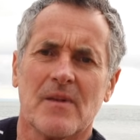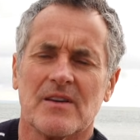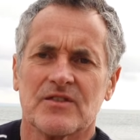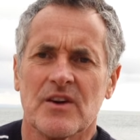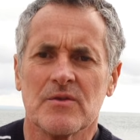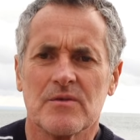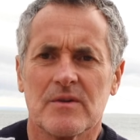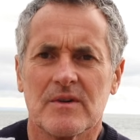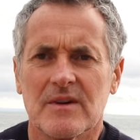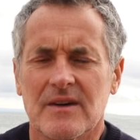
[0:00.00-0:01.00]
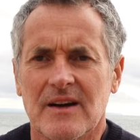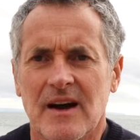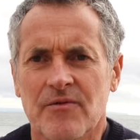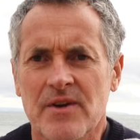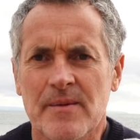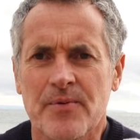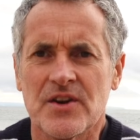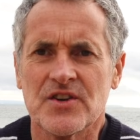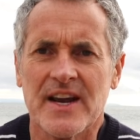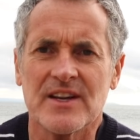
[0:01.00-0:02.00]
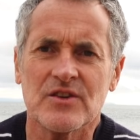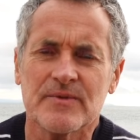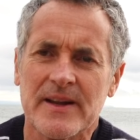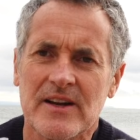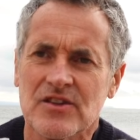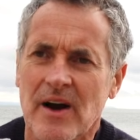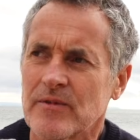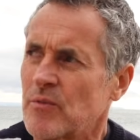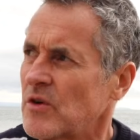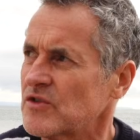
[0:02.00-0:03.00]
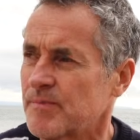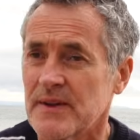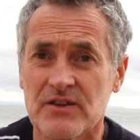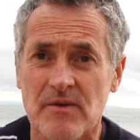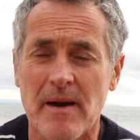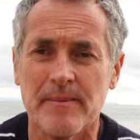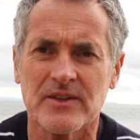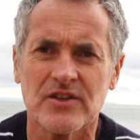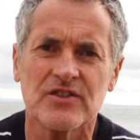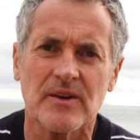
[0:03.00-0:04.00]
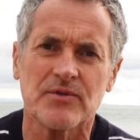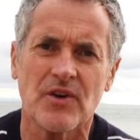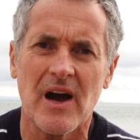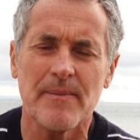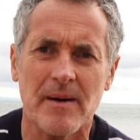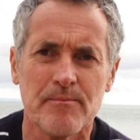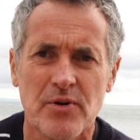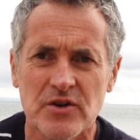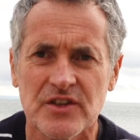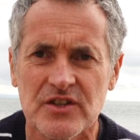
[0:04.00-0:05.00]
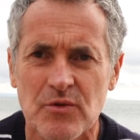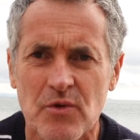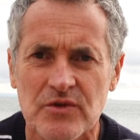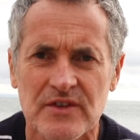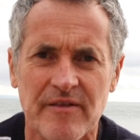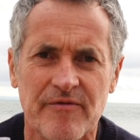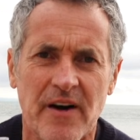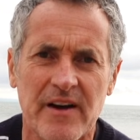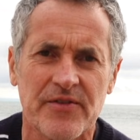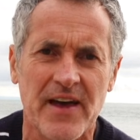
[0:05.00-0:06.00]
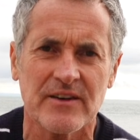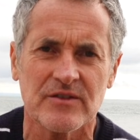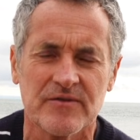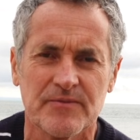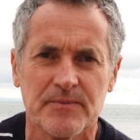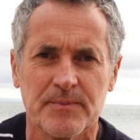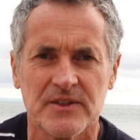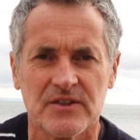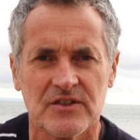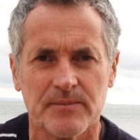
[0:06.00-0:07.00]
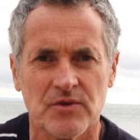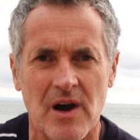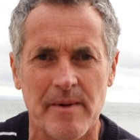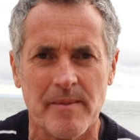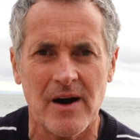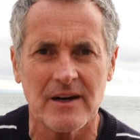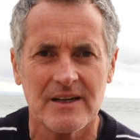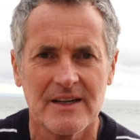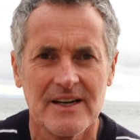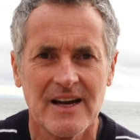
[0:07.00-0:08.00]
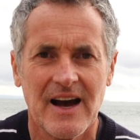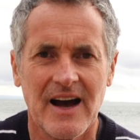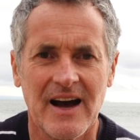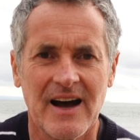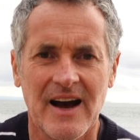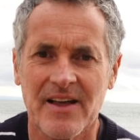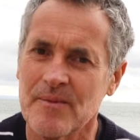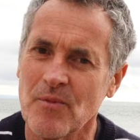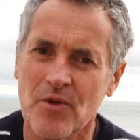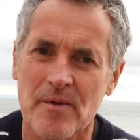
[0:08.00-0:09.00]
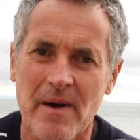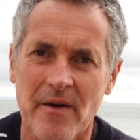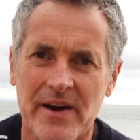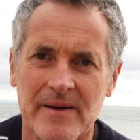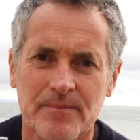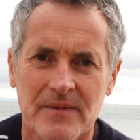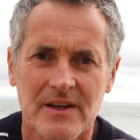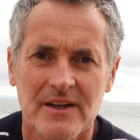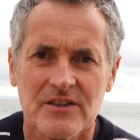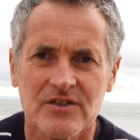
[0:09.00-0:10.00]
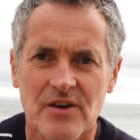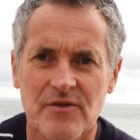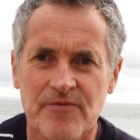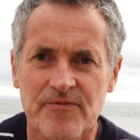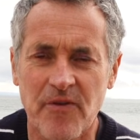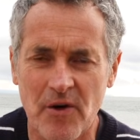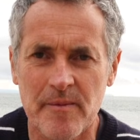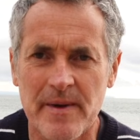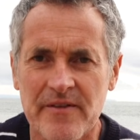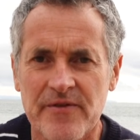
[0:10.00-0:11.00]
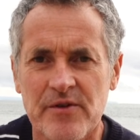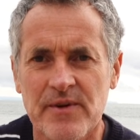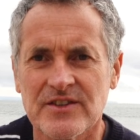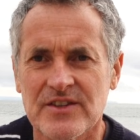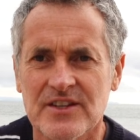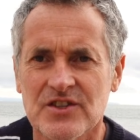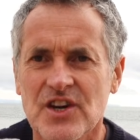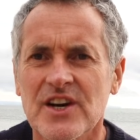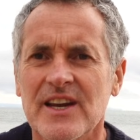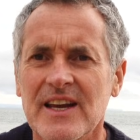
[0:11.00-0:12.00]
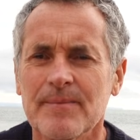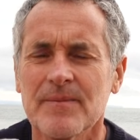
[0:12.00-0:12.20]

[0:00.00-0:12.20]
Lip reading: So I really appreciate you spending your time to watch. Please remember to subscribe. I'm pushing towards that 5,000 subscriber mark, and the more the merrier. So follow me for the rest of this journey.